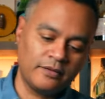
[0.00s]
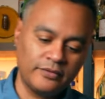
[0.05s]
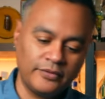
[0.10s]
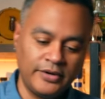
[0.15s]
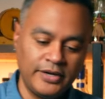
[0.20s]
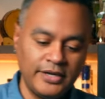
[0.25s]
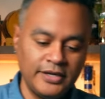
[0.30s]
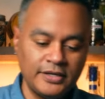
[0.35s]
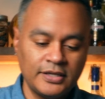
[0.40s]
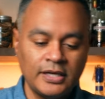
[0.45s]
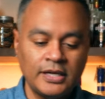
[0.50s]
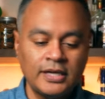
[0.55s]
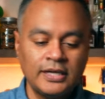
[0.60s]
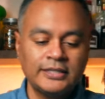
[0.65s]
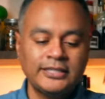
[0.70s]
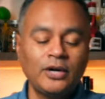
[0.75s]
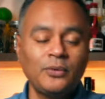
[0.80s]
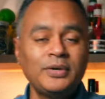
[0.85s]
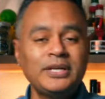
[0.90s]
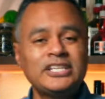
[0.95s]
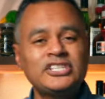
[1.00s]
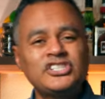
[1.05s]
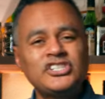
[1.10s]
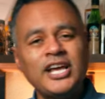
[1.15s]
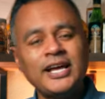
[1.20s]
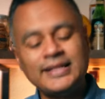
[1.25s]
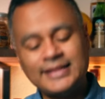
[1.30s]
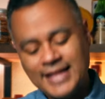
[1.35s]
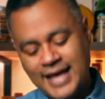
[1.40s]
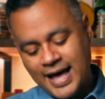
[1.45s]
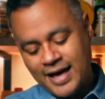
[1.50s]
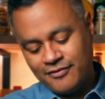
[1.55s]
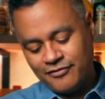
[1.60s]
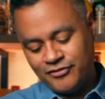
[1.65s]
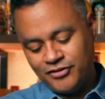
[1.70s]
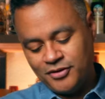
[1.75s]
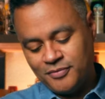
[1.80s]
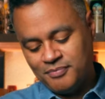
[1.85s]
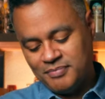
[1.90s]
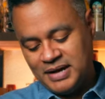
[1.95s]
Okay. Now we're gonna shake that
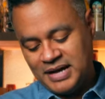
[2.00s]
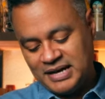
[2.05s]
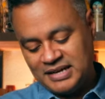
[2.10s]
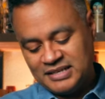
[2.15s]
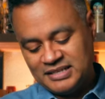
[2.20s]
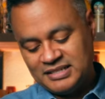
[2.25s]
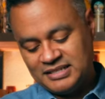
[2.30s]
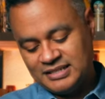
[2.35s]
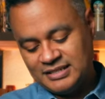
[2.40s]
for about,